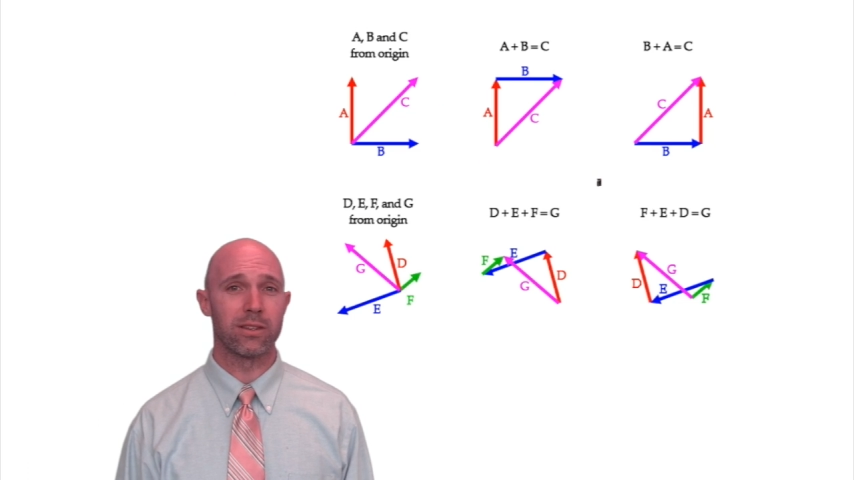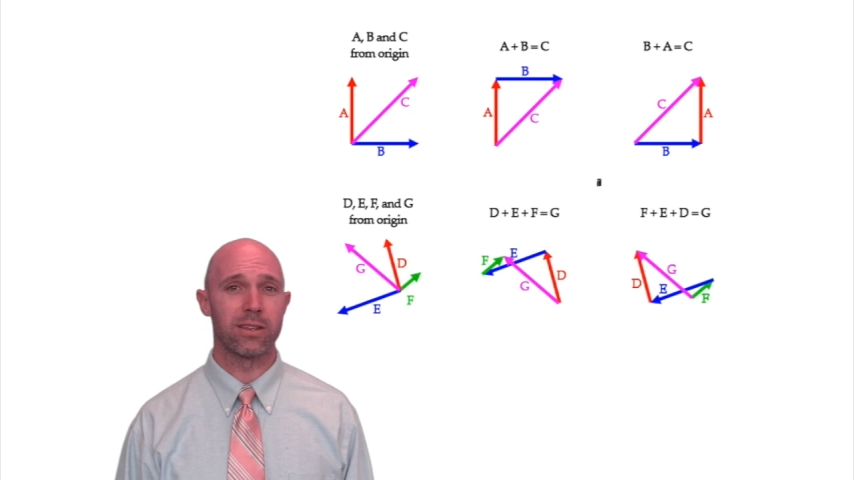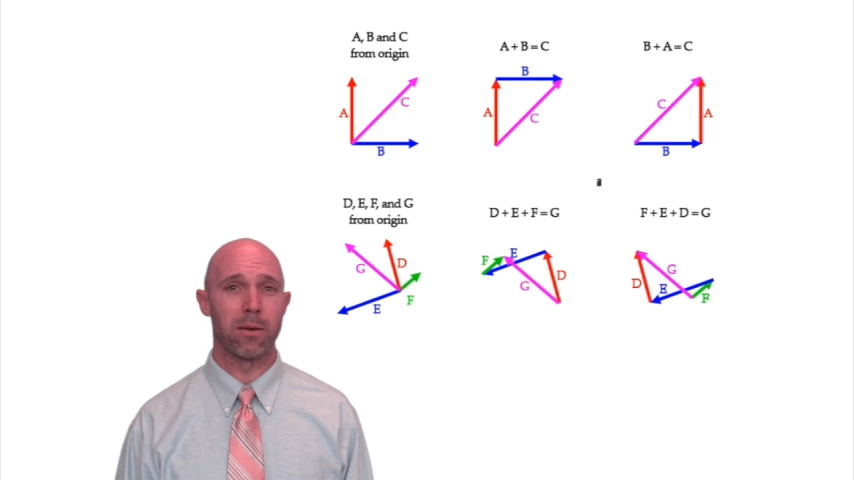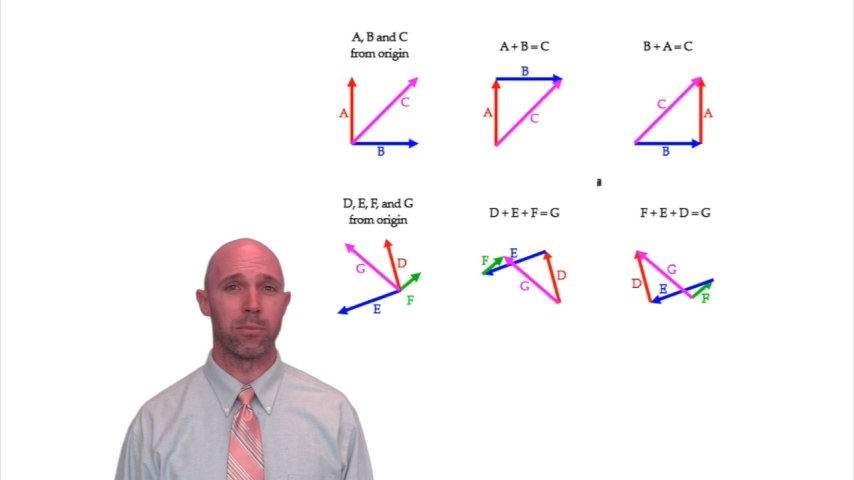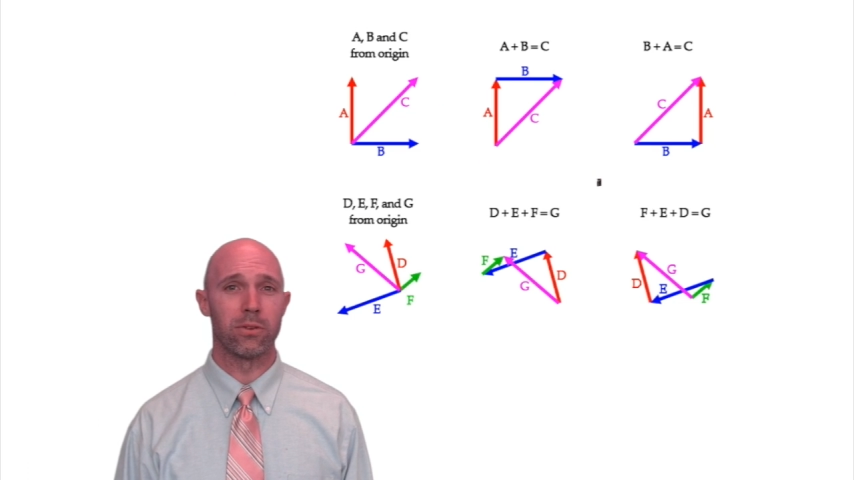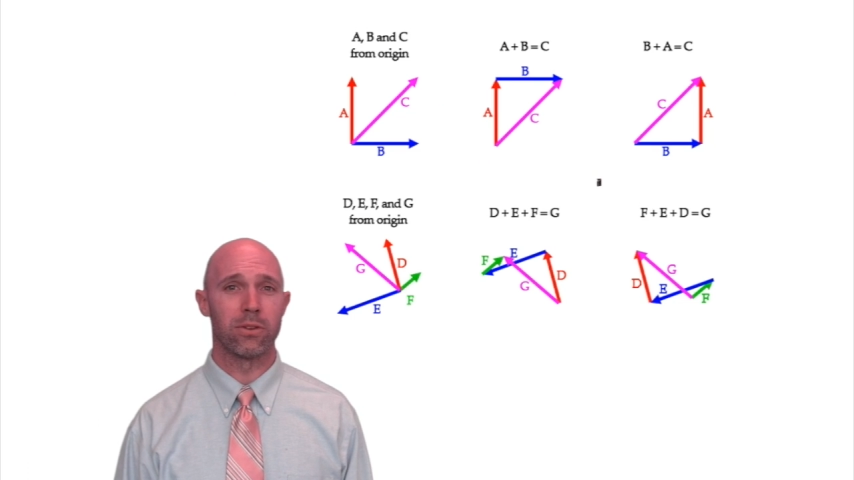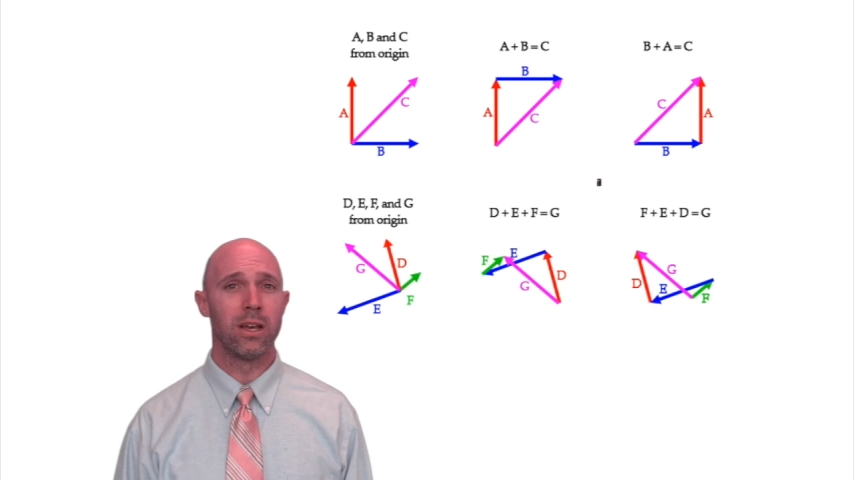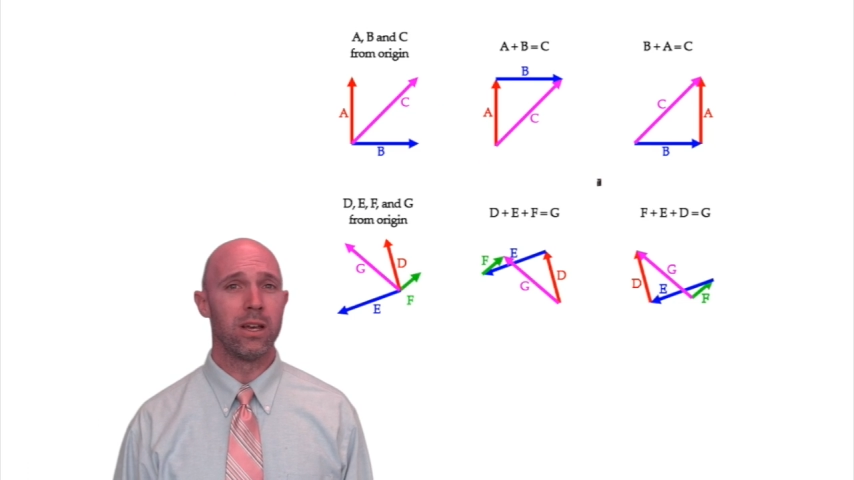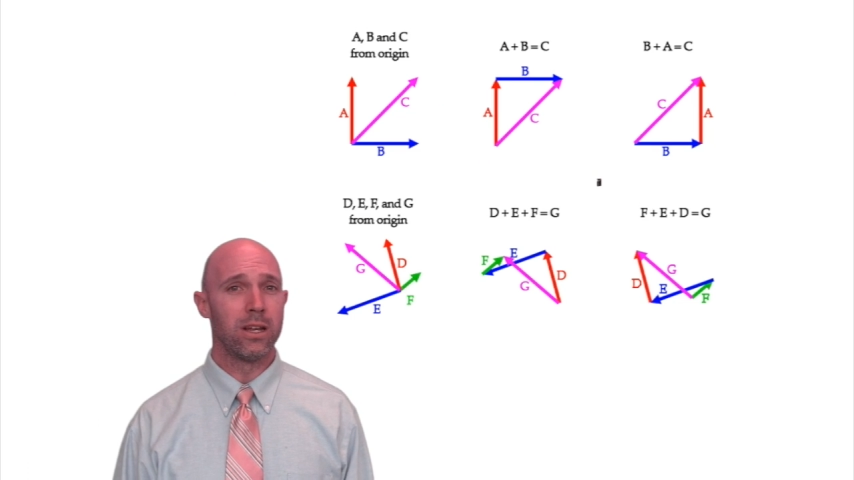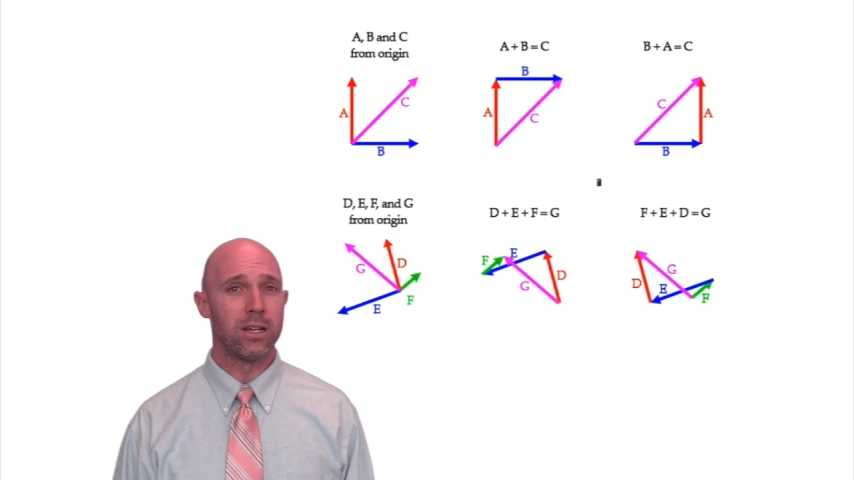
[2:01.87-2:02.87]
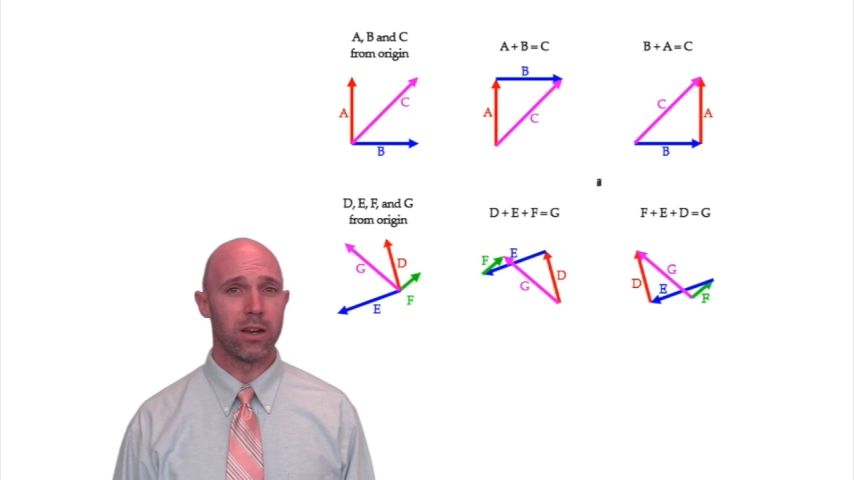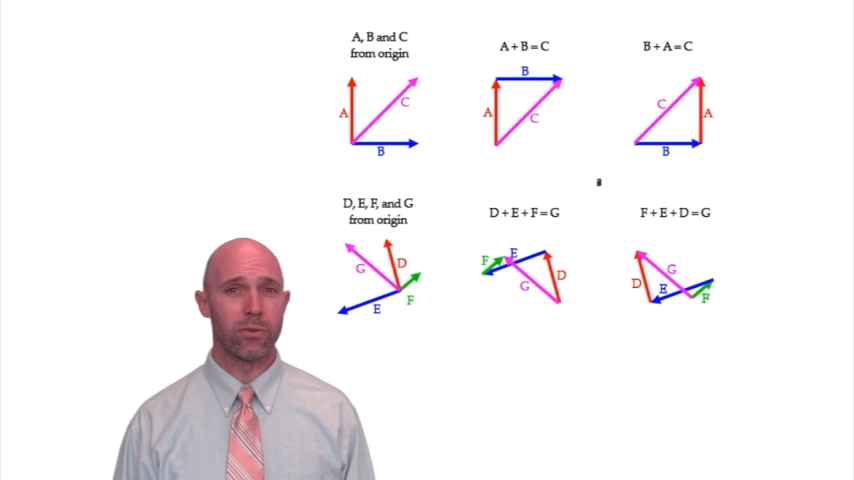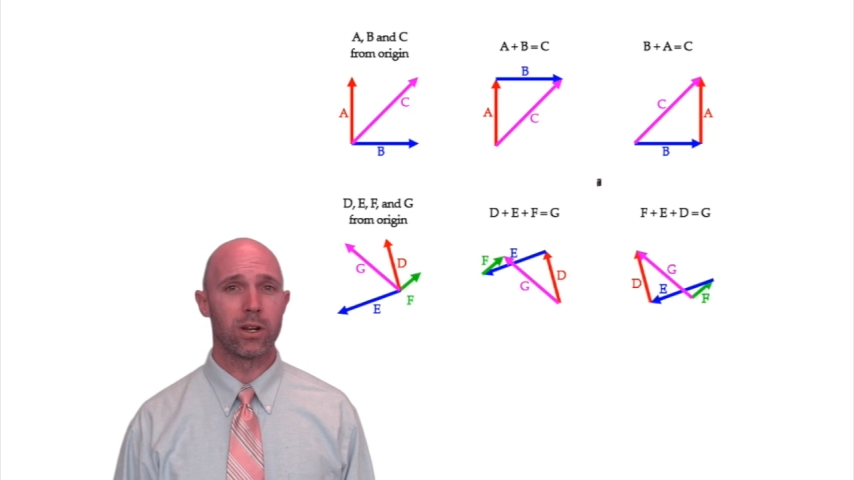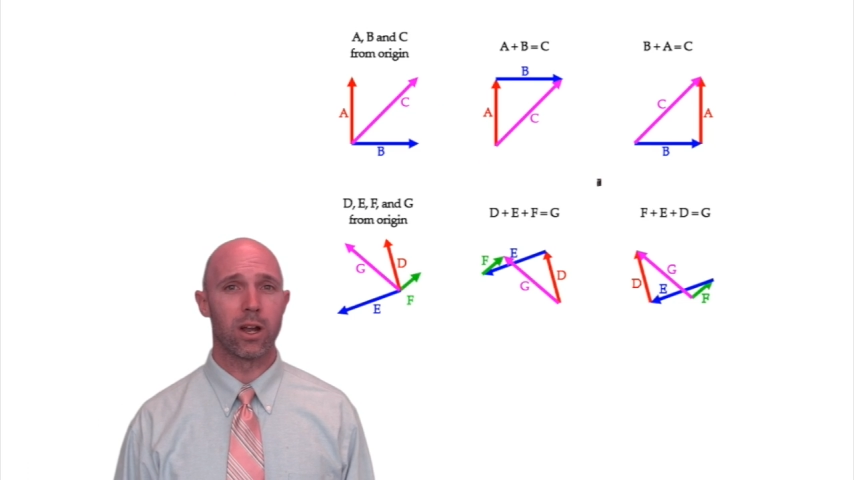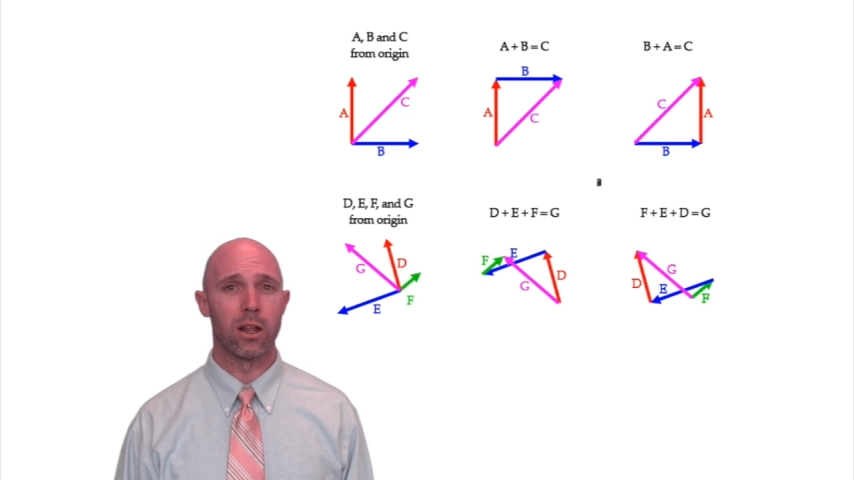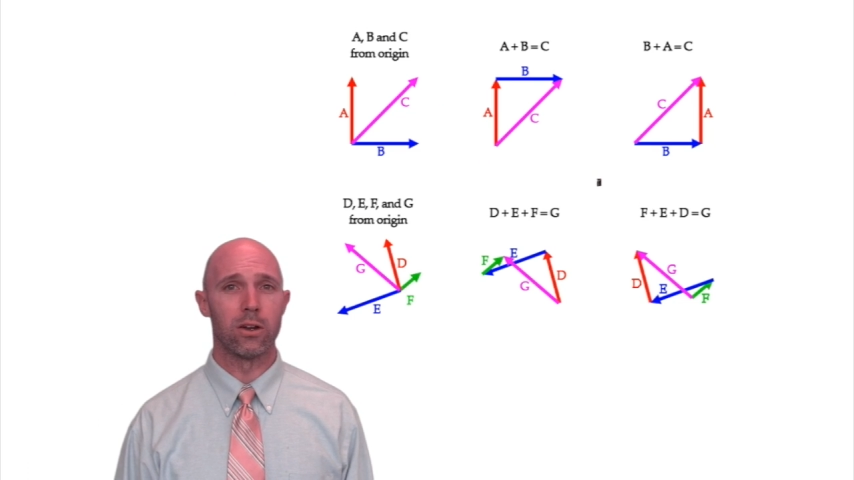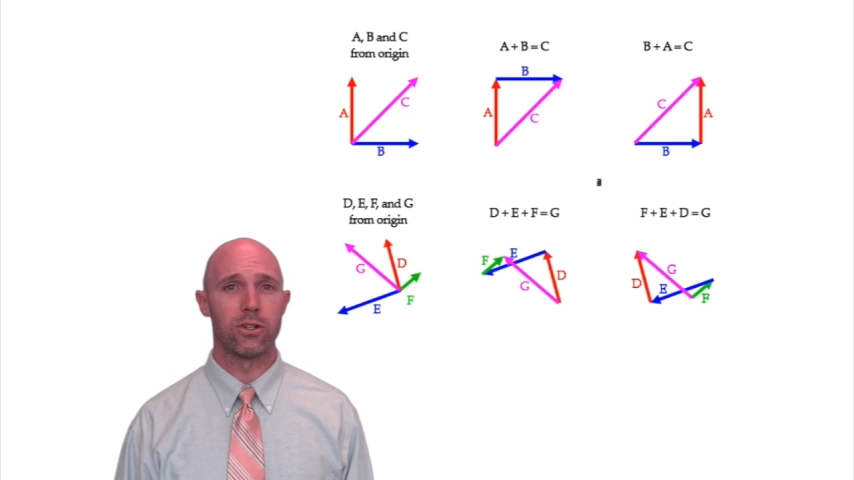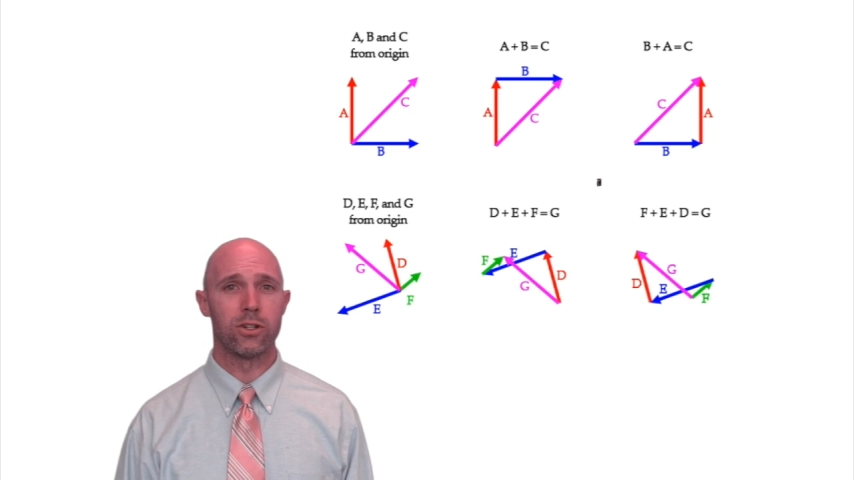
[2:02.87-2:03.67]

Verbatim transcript: examples. Different colors